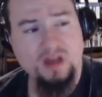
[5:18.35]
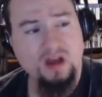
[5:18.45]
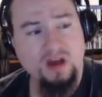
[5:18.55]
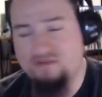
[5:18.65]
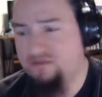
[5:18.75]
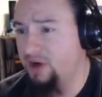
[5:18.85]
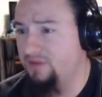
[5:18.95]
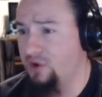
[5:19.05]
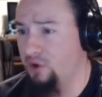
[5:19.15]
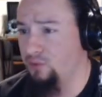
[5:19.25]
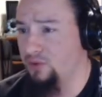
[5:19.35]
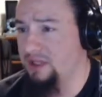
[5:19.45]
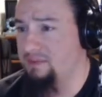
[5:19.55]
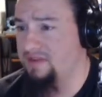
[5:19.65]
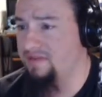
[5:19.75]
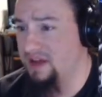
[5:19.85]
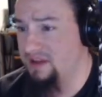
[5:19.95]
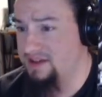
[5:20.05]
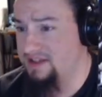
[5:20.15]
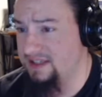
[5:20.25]
Fun if you're a really big fan of
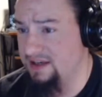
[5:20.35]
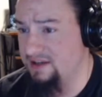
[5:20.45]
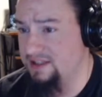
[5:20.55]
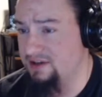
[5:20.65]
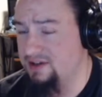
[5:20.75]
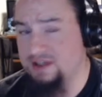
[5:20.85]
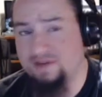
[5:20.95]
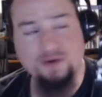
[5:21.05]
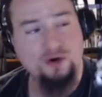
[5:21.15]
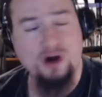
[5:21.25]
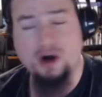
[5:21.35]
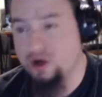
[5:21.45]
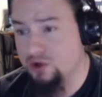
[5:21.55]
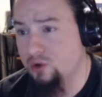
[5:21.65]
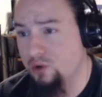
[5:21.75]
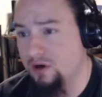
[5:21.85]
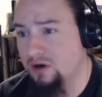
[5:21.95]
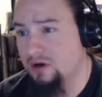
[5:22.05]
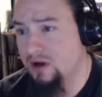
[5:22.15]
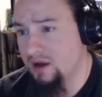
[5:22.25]
the Dissidia series and if you're a
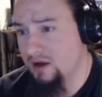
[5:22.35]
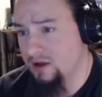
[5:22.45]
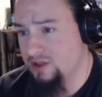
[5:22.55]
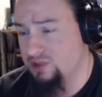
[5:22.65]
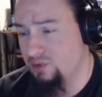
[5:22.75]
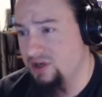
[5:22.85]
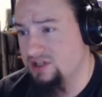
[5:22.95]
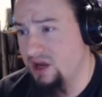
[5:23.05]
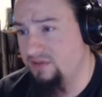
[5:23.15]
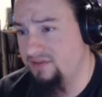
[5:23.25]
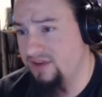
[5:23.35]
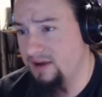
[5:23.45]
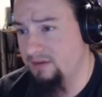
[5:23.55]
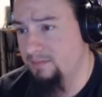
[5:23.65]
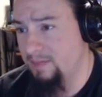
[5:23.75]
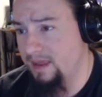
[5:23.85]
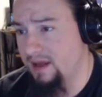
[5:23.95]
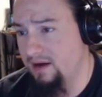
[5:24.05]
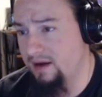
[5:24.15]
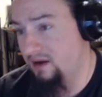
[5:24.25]
hardcore Squaresoft fan
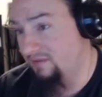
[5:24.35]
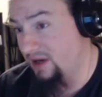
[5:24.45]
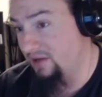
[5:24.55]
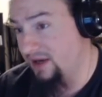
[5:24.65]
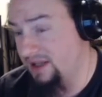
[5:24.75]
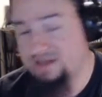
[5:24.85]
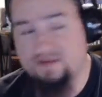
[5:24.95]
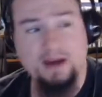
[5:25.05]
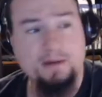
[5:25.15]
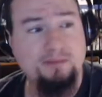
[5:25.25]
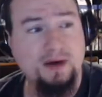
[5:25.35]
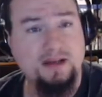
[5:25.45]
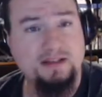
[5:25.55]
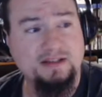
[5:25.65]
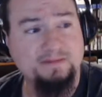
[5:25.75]
and Final Fantasy fan, but